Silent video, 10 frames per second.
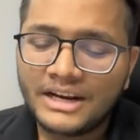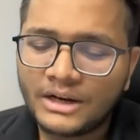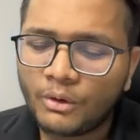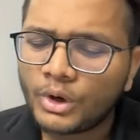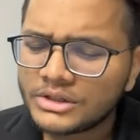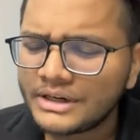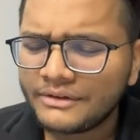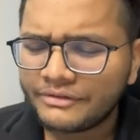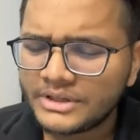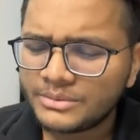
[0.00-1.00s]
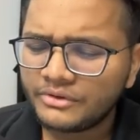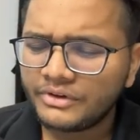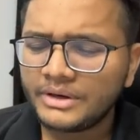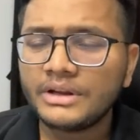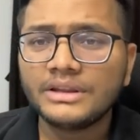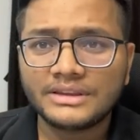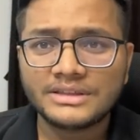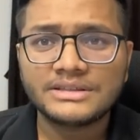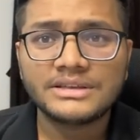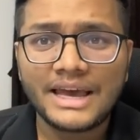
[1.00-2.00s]
Now, what's the difference between
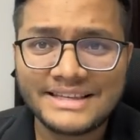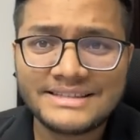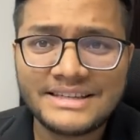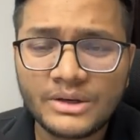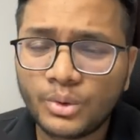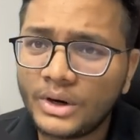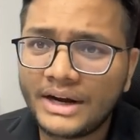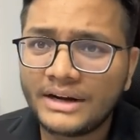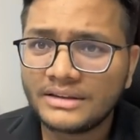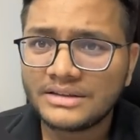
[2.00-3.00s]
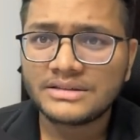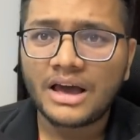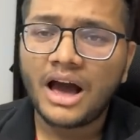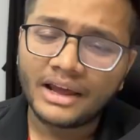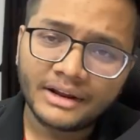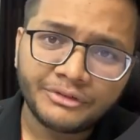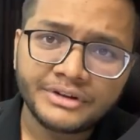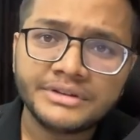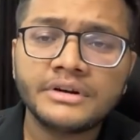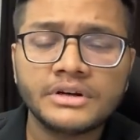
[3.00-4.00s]
this S D role and this R F
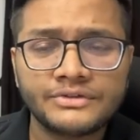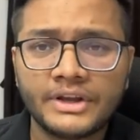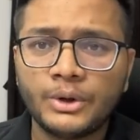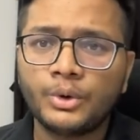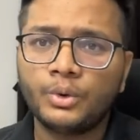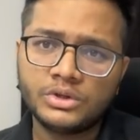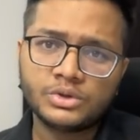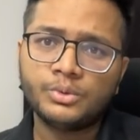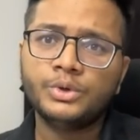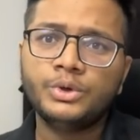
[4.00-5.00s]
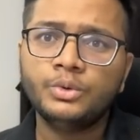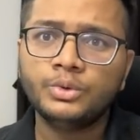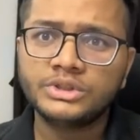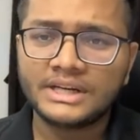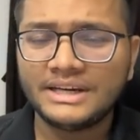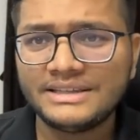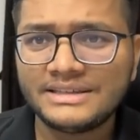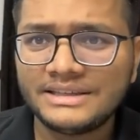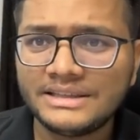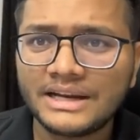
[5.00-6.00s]
research fellow role? So you generally
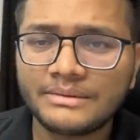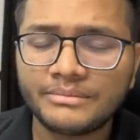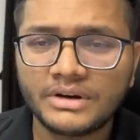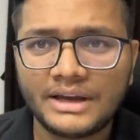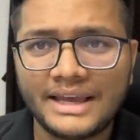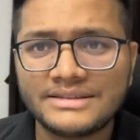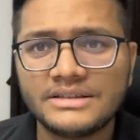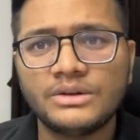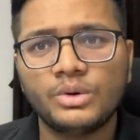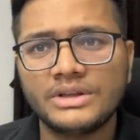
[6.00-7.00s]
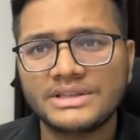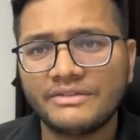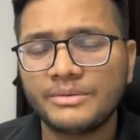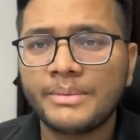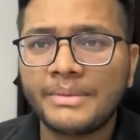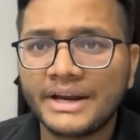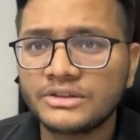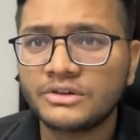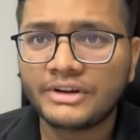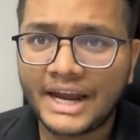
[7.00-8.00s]
see that uh, S D role is given by
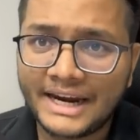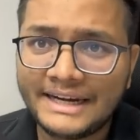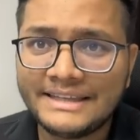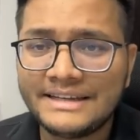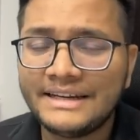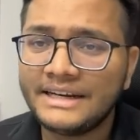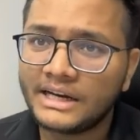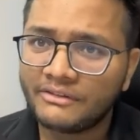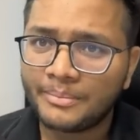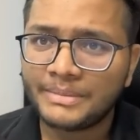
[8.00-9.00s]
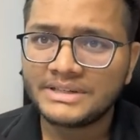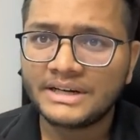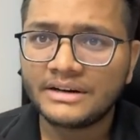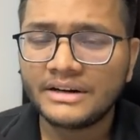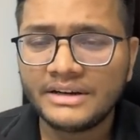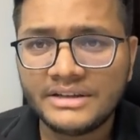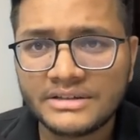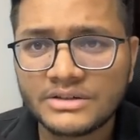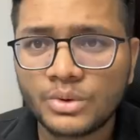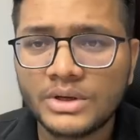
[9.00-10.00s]
Microsoft I D C, India Development Center, and
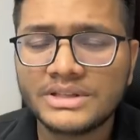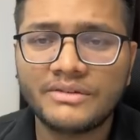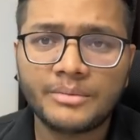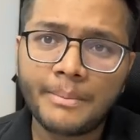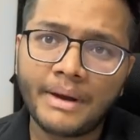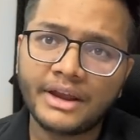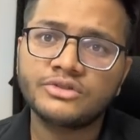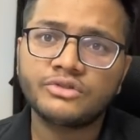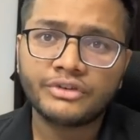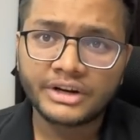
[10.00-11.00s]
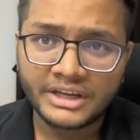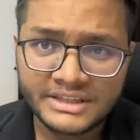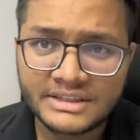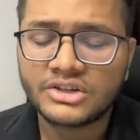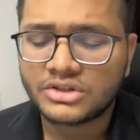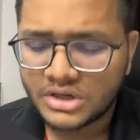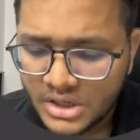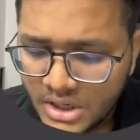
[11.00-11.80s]
research role is given by Microsoft Research.